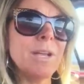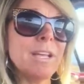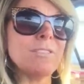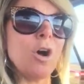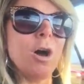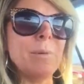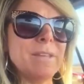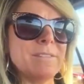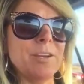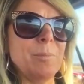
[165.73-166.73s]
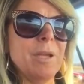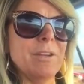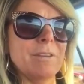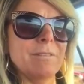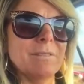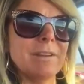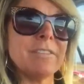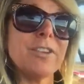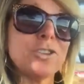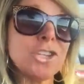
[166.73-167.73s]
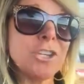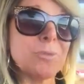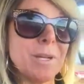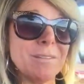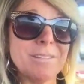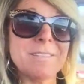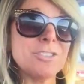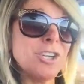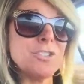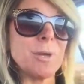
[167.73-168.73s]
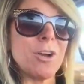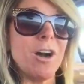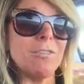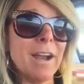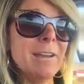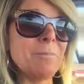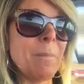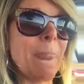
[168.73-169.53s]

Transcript: It's all based on opinion. It's their judgment. It's a judgment call, right?